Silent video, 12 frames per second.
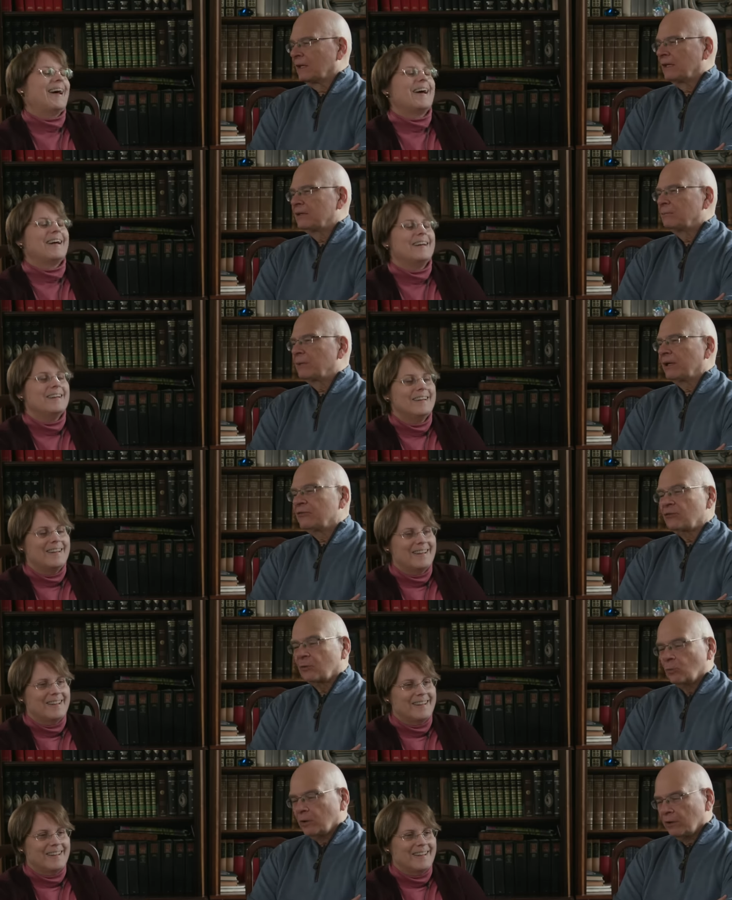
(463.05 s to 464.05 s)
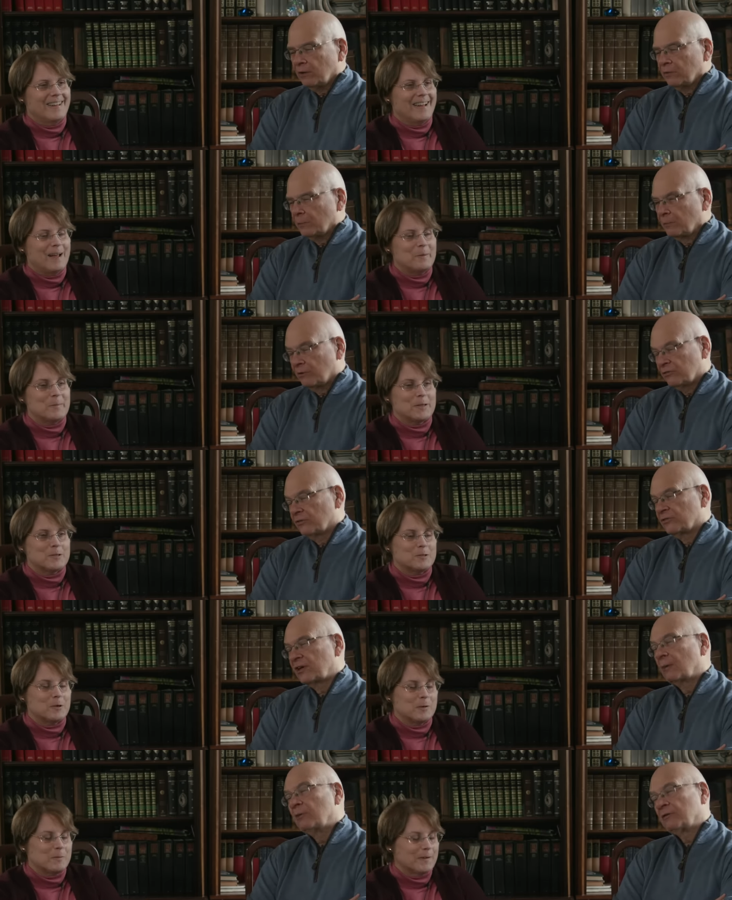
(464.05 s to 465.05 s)
Speaker 1: it depends on where the I'll person's
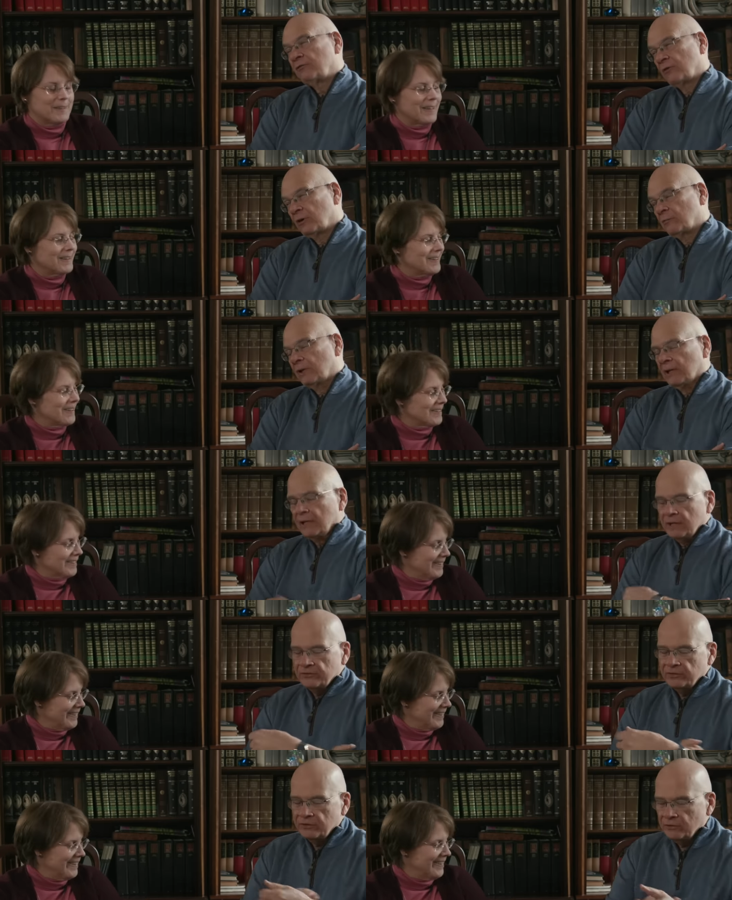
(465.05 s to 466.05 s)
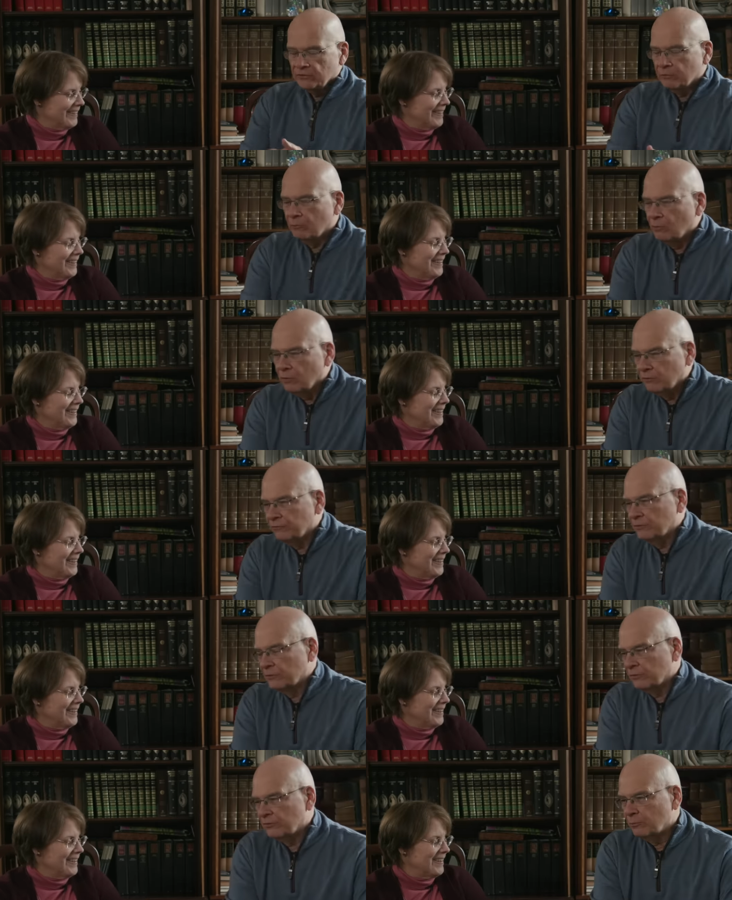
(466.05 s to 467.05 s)
sure coming from. See, there's a more
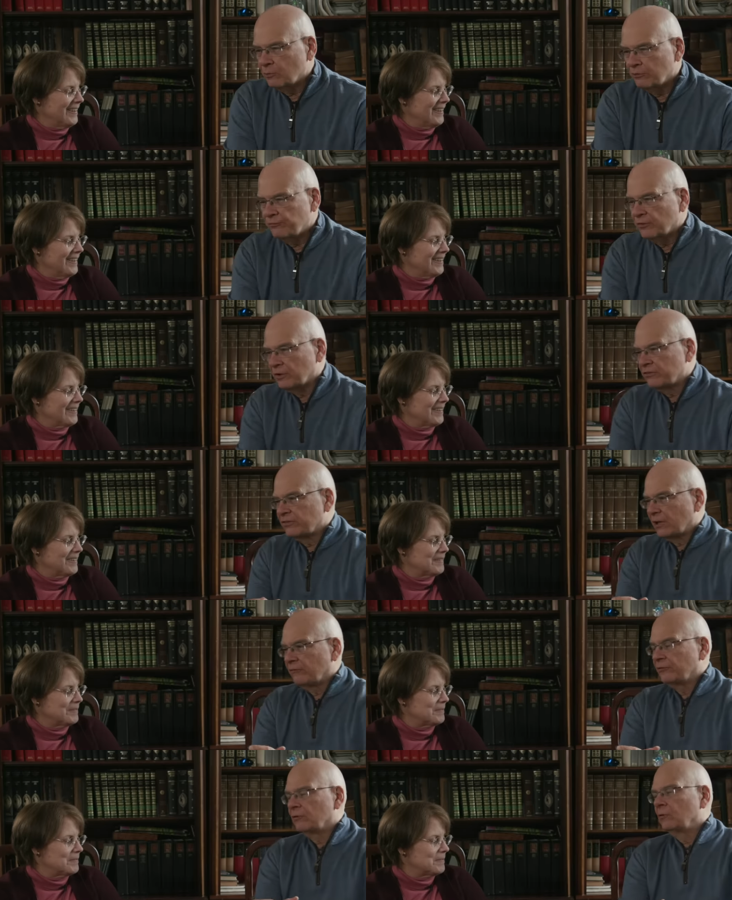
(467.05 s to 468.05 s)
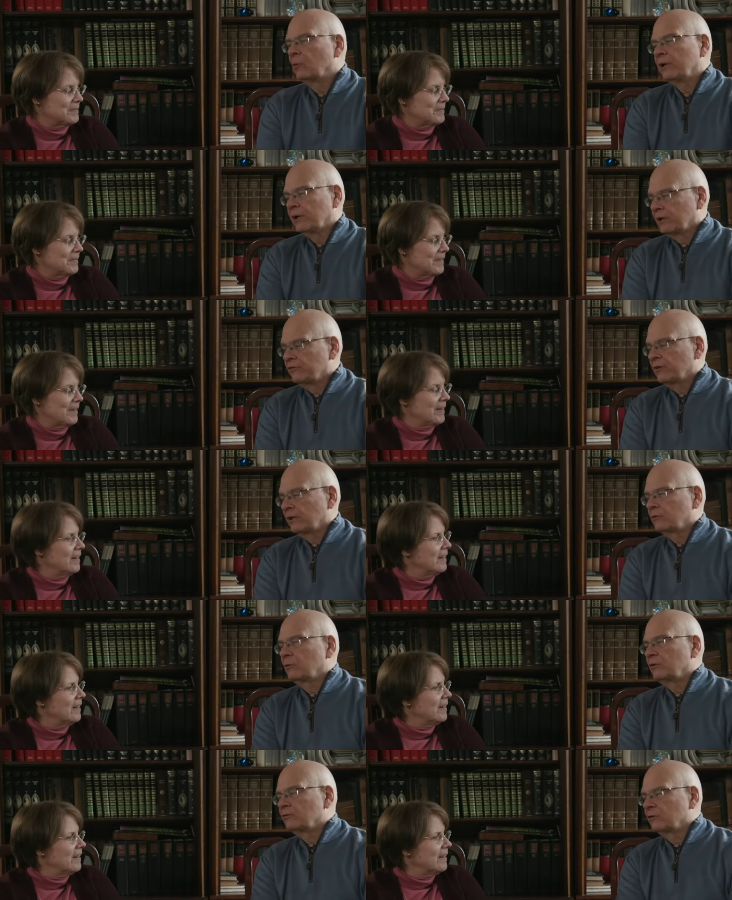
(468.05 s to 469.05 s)
there's a more philosophical way to ask that
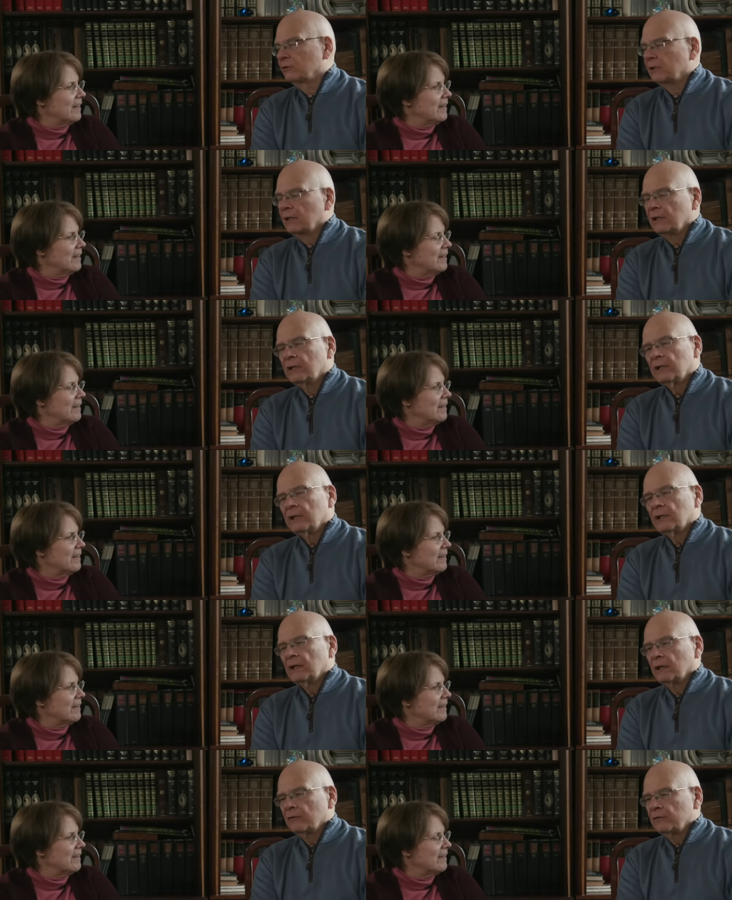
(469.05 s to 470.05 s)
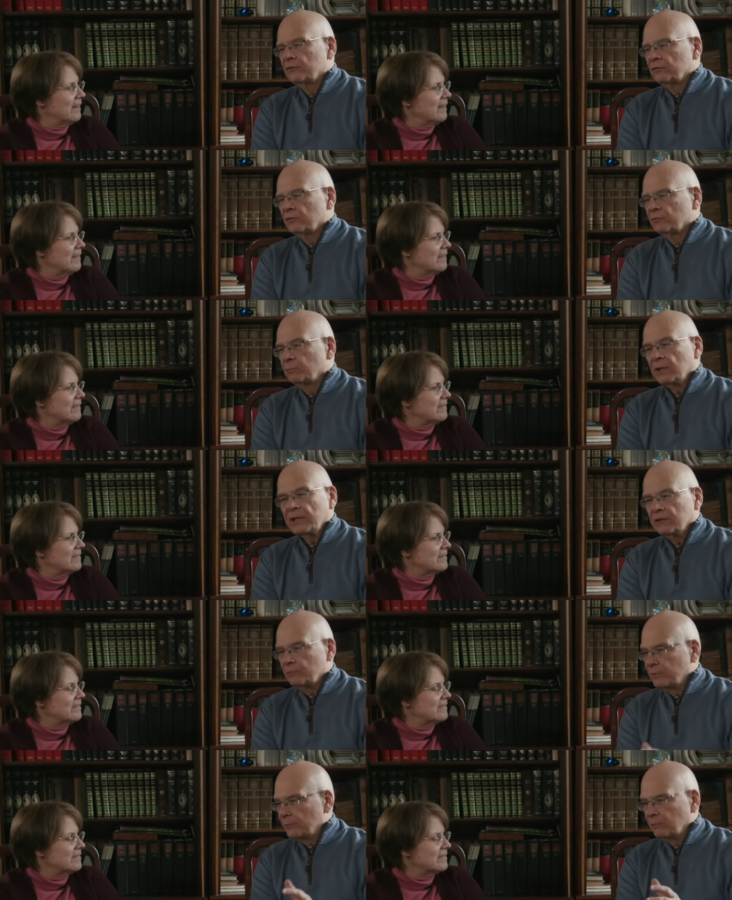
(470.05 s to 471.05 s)
question. Uh, this, there's plenty
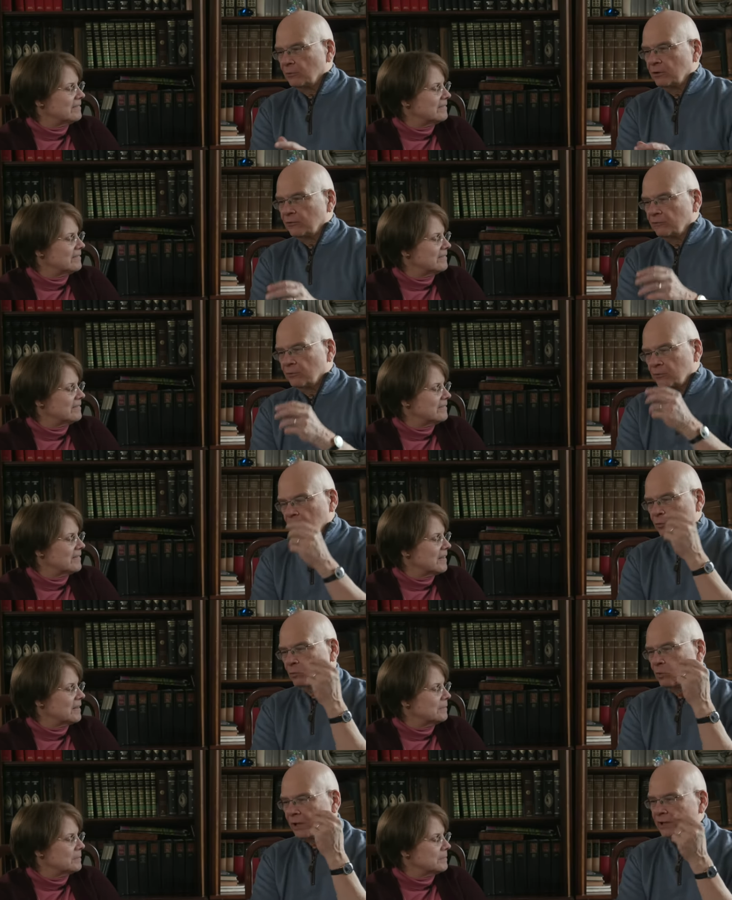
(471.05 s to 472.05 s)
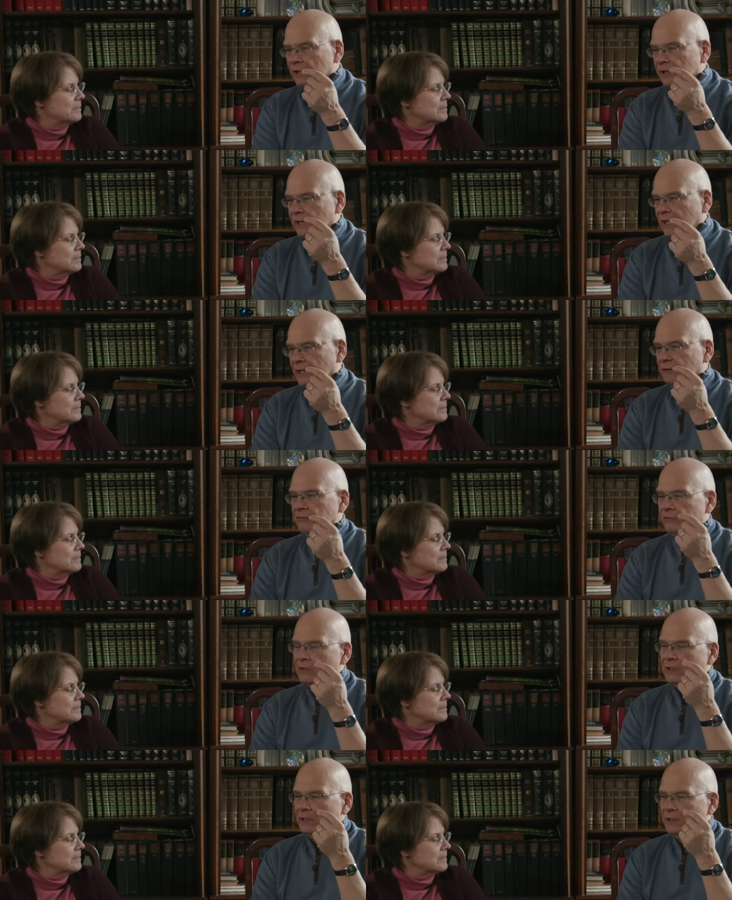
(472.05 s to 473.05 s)
of people who have a, who rightly have